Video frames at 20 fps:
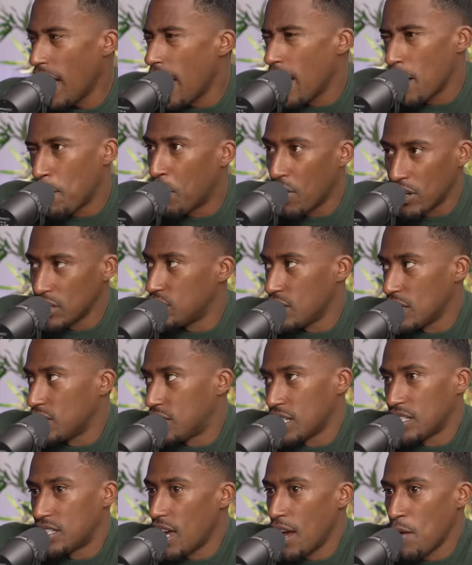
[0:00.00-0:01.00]
Yeah, but
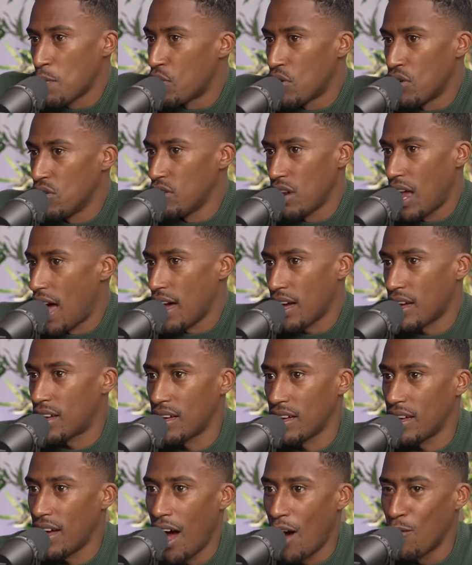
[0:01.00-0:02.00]
it's the same, bro. Oh,
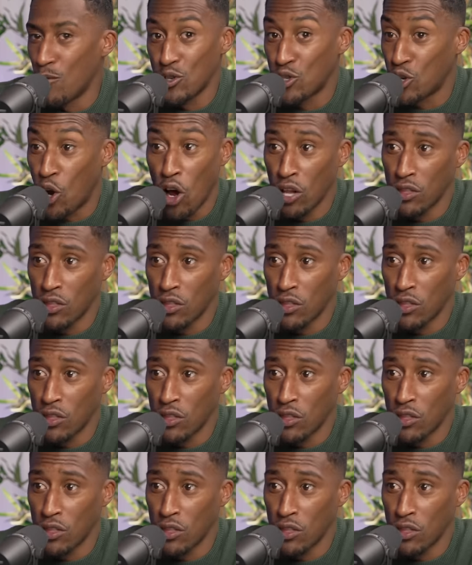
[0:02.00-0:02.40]
like I was